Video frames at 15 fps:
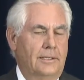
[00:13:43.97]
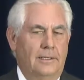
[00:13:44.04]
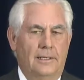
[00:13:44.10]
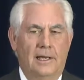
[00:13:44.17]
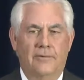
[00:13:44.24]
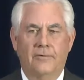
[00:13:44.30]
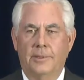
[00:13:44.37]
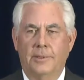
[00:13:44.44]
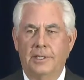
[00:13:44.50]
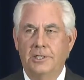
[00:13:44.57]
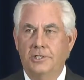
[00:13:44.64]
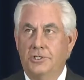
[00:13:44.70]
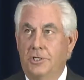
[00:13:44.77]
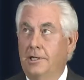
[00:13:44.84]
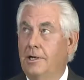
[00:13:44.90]
Now, from an
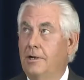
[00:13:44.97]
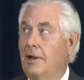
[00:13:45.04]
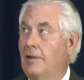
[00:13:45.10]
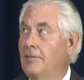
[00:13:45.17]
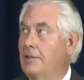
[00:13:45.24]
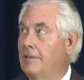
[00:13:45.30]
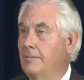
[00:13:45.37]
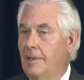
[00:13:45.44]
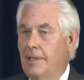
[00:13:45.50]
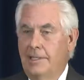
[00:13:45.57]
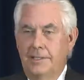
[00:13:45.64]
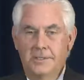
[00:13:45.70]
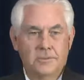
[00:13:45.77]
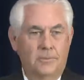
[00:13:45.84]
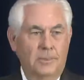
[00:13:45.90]
engineer, I think
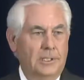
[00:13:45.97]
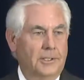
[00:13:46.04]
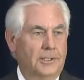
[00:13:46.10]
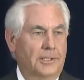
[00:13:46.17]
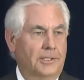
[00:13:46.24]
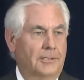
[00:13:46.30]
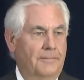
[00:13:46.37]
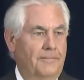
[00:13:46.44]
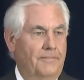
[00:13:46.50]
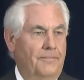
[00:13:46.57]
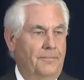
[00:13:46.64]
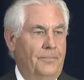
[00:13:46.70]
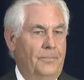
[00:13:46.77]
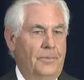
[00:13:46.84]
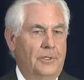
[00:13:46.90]
about this building.
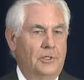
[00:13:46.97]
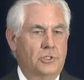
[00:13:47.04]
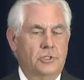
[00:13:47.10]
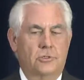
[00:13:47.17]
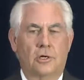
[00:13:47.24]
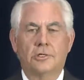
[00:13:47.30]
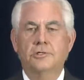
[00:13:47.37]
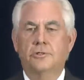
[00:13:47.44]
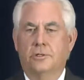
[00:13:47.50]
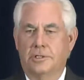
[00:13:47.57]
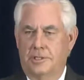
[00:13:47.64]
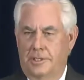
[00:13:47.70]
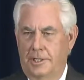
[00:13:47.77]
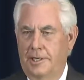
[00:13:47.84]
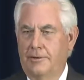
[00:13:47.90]
Structural
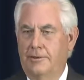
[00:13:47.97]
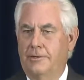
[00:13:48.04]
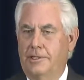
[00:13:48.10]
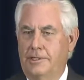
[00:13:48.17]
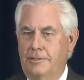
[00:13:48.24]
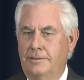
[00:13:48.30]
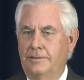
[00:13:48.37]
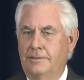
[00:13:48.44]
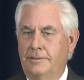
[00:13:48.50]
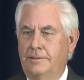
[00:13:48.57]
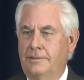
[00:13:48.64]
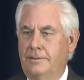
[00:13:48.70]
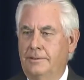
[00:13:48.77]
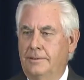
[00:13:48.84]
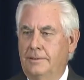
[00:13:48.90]
integrity.
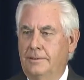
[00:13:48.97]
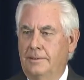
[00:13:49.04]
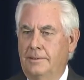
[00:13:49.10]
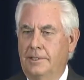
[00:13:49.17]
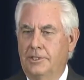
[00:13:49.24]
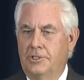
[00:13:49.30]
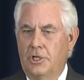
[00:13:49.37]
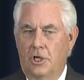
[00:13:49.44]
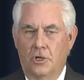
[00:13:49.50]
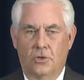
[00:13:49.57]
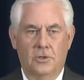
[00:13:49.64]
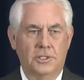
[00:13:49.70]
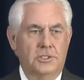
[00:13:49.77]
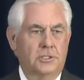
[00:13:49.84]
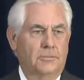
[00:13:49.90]
It's
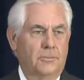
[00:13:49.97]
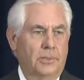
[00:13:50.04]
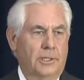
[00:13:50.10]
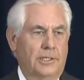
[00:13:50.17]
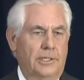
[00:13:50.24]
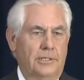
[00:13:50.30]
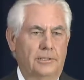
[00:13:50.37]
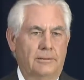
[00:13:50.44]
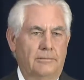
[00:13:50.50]
whole, it's complete.